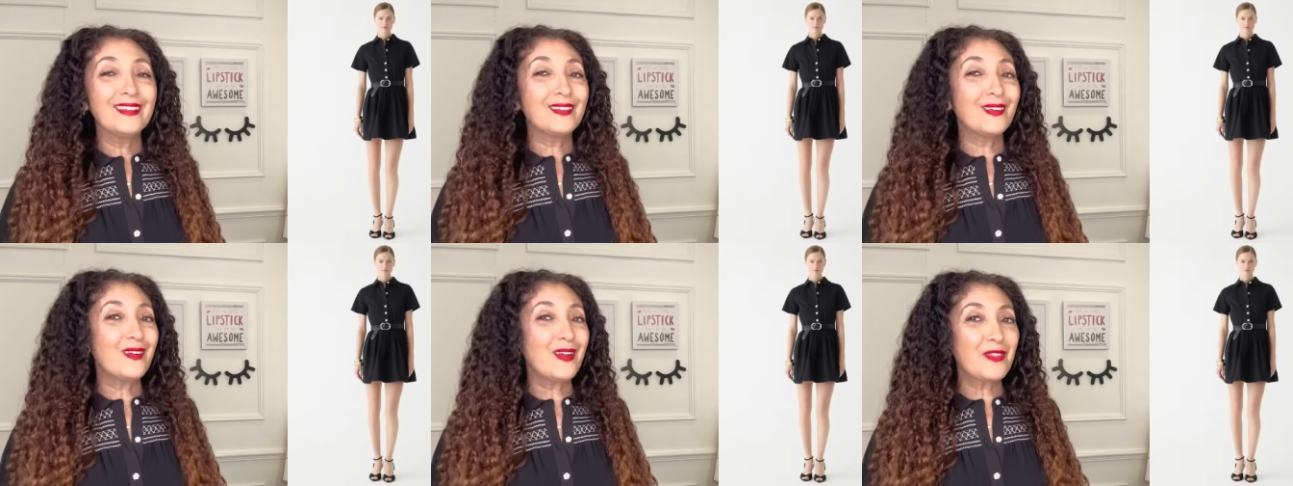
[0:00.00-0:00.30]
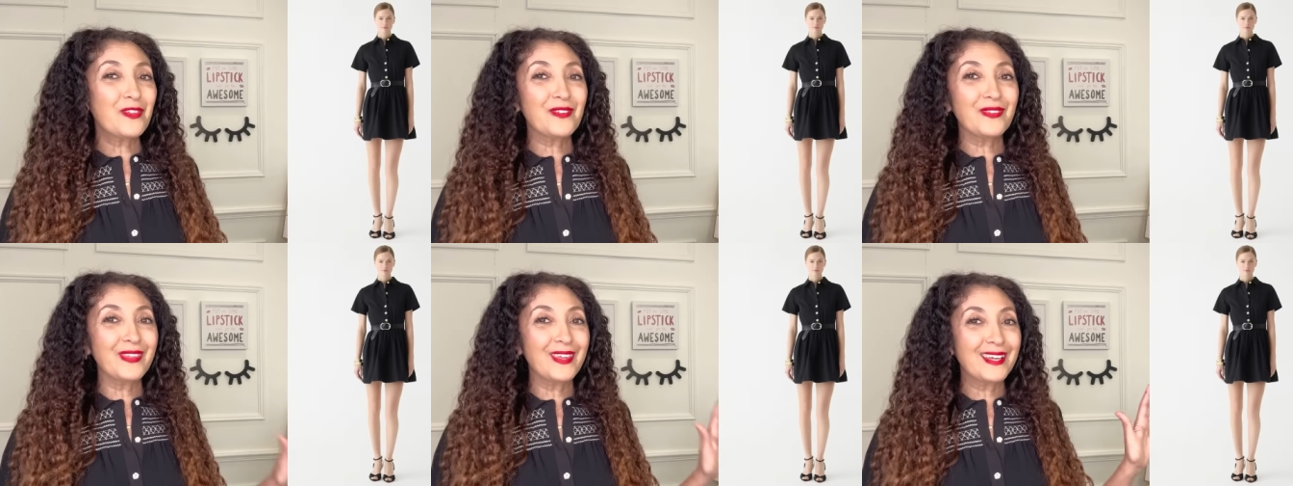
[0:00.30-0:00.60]
There are
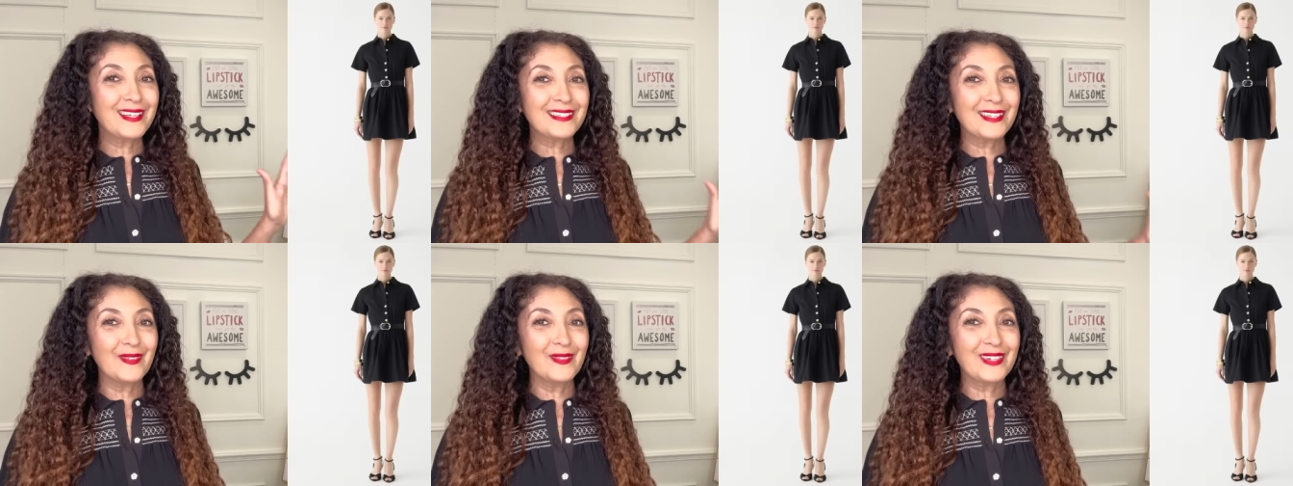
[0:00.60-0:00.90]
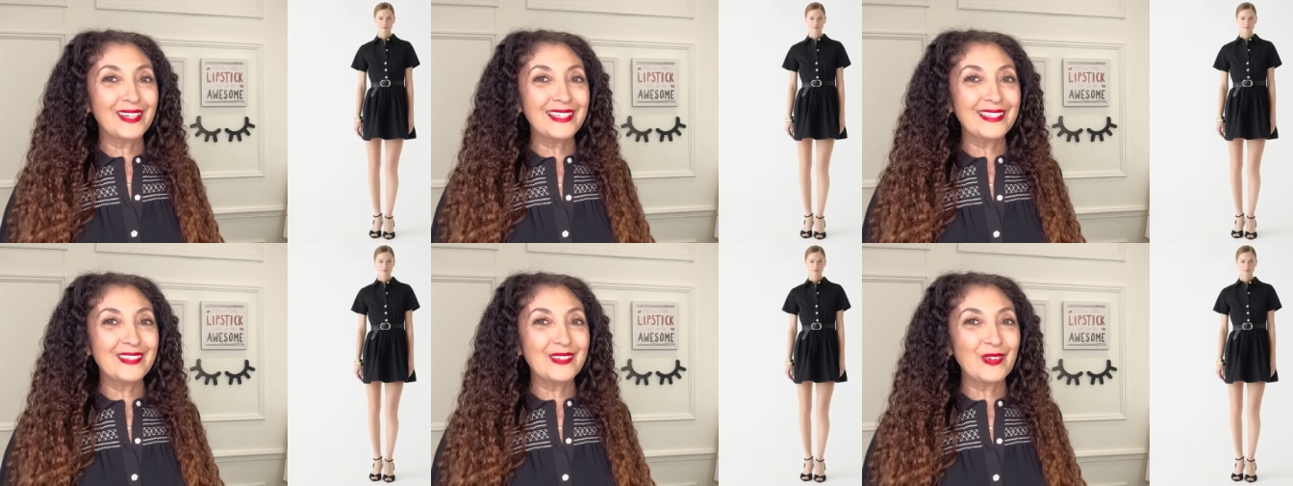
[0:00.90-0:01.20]
other things I
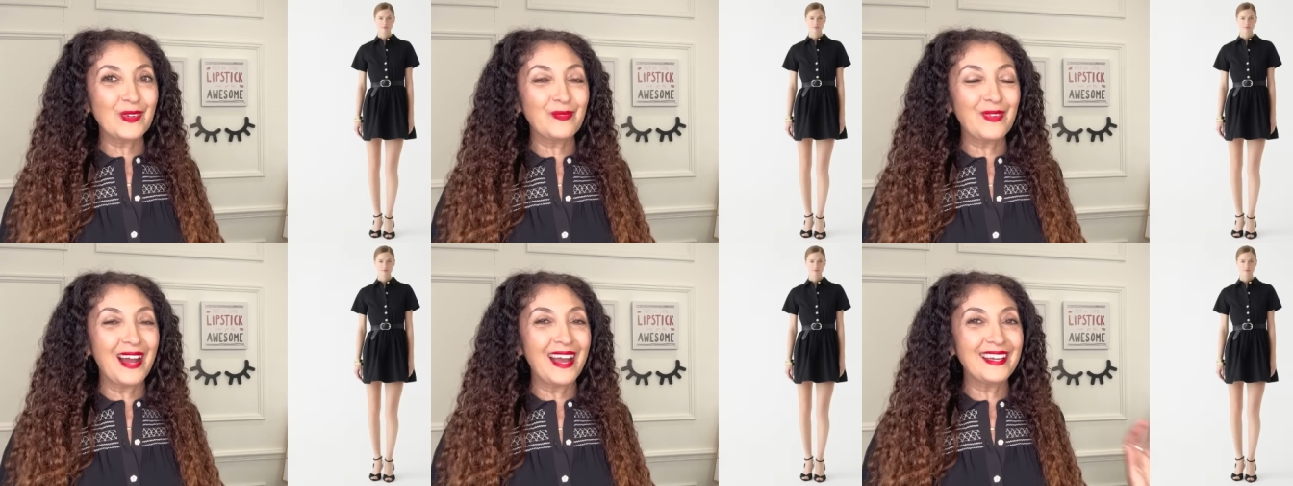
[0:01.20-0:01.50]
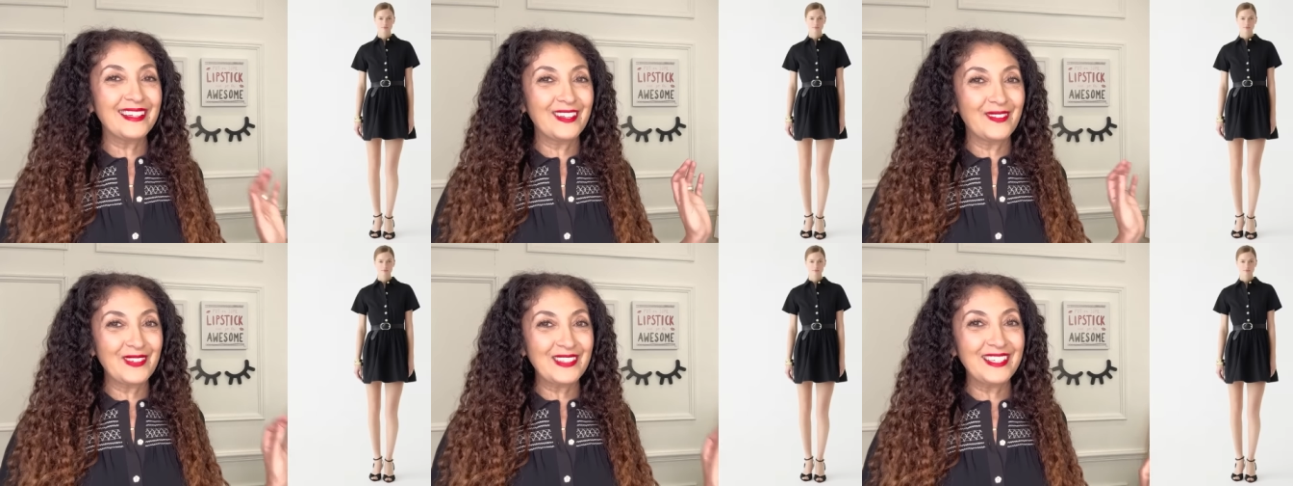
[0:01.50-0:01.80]
would consider
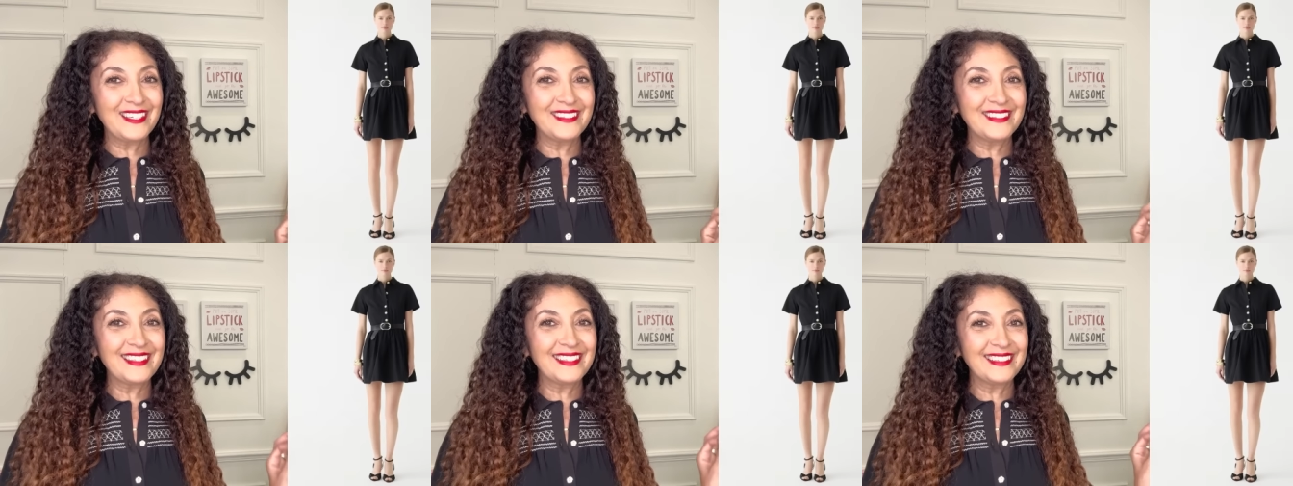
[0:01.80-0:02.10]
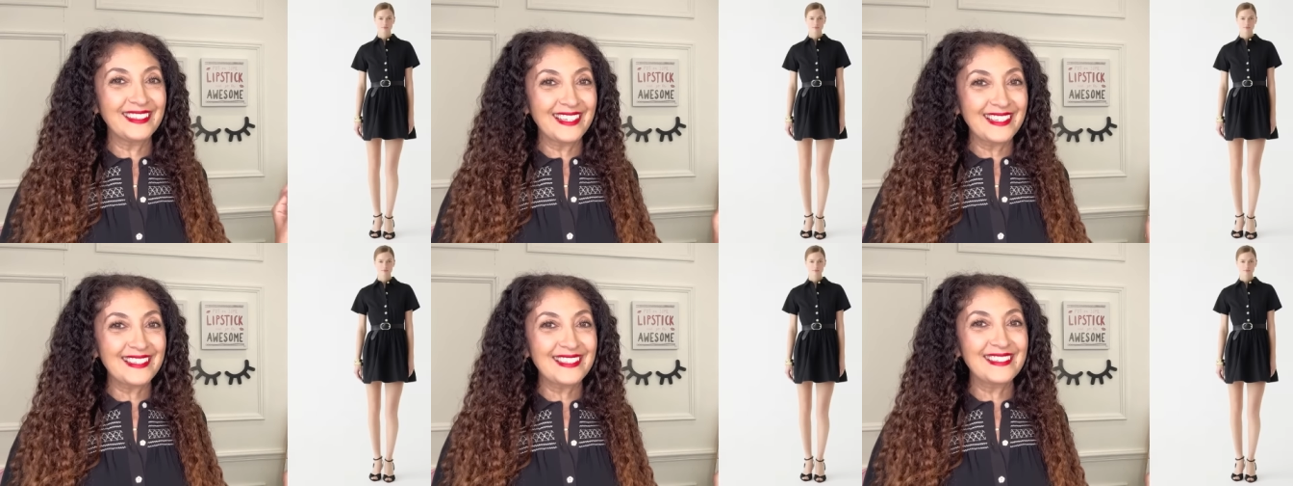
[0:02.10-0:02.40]
buying. Let me tell you, the
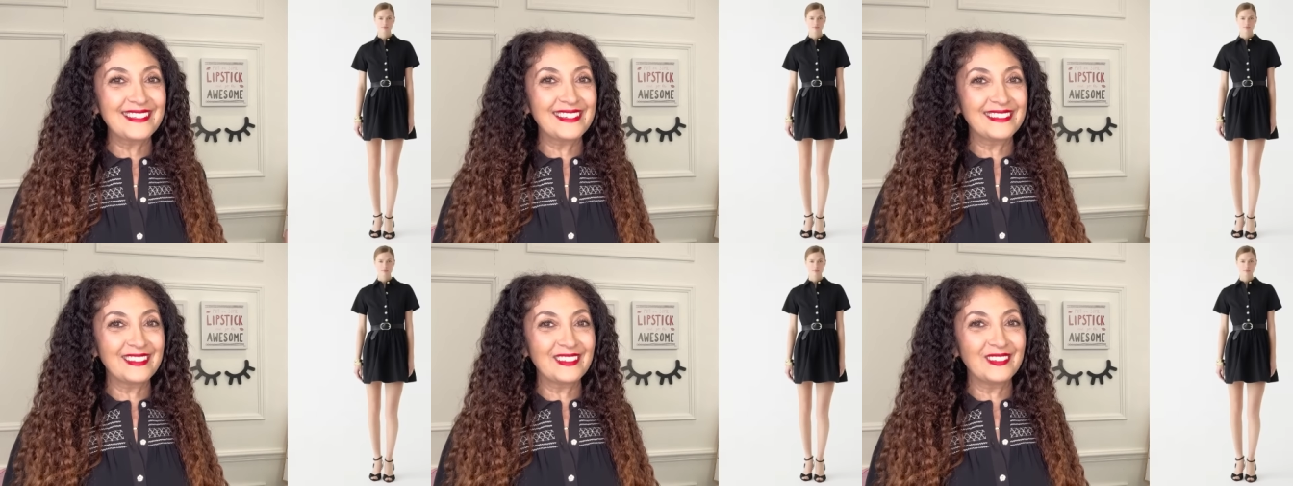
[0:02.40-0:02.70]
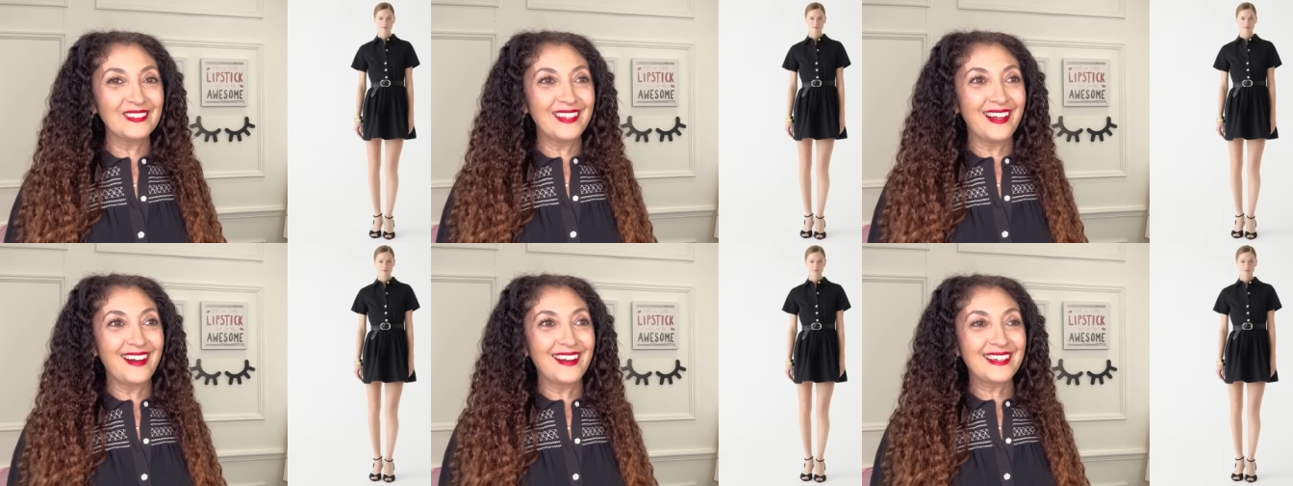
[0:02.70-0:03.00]
list is a
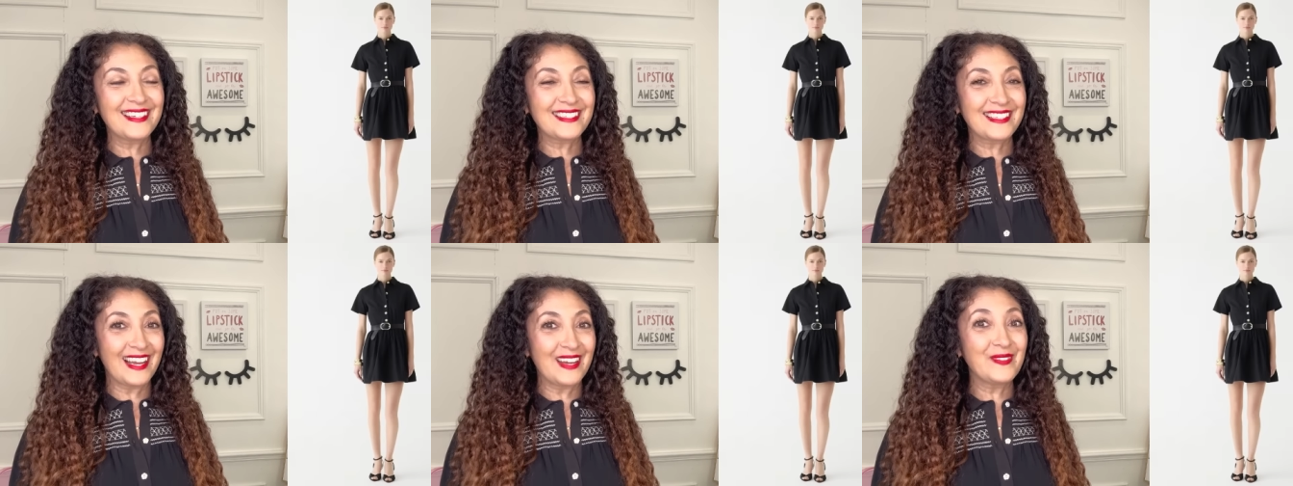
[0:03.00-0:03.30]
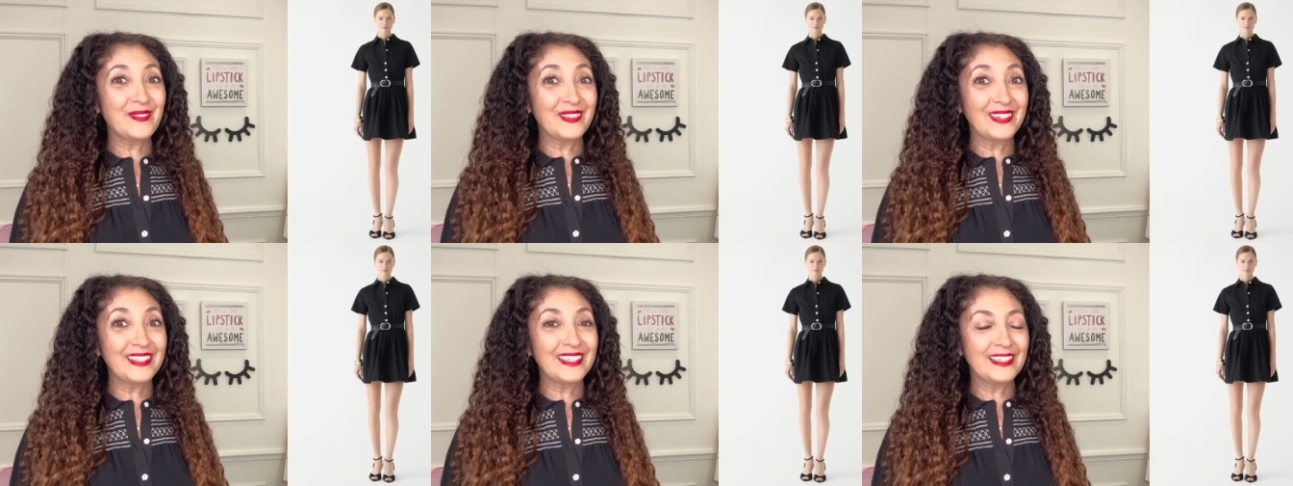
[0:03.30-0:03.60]
little long because
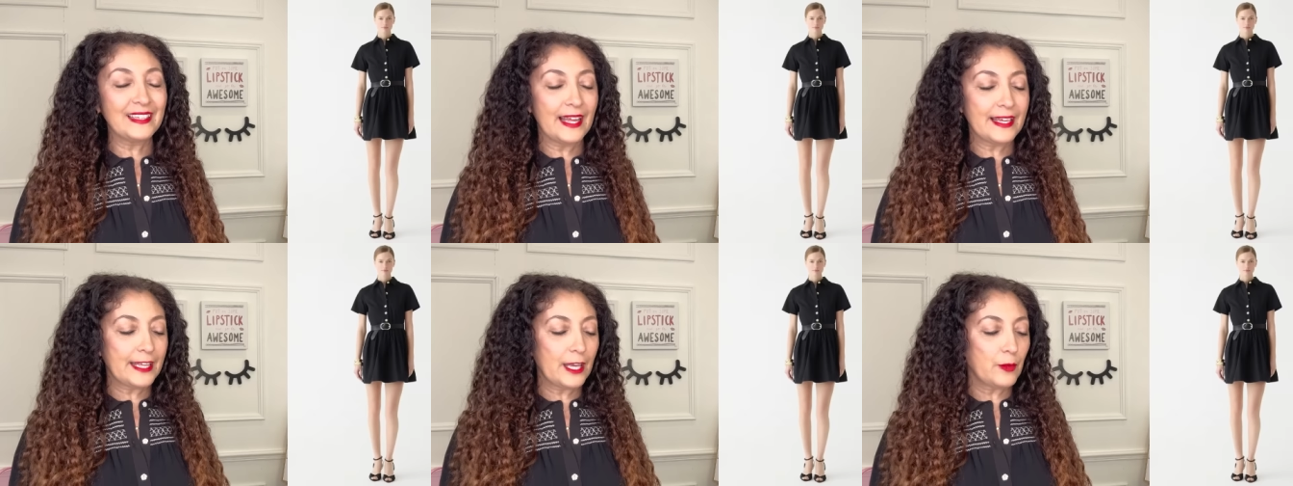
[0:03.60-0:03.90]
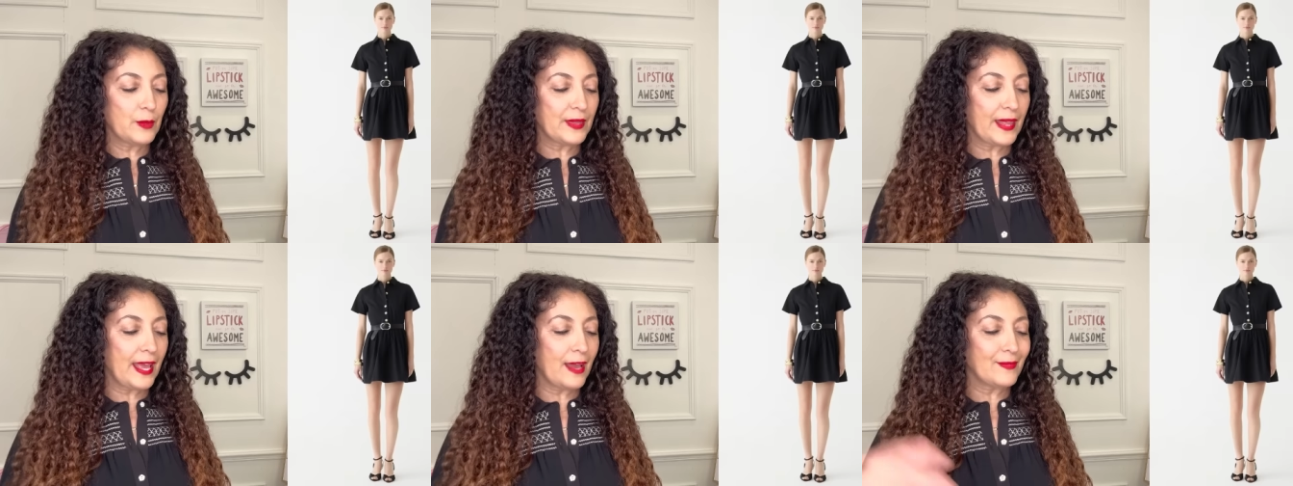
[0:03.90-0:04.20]
I'm really
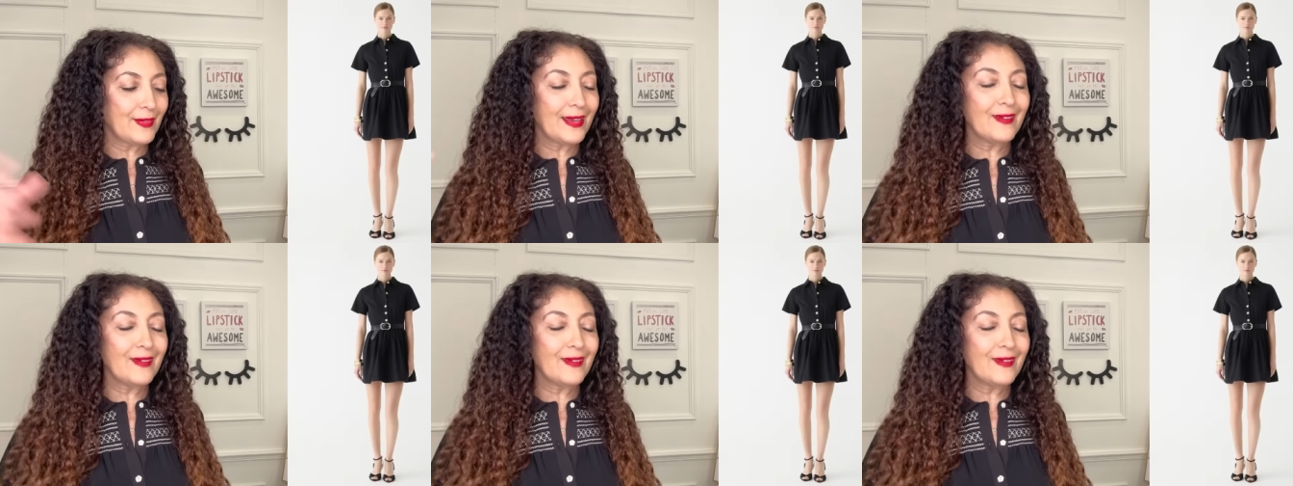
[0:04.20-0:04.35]
liking what they have.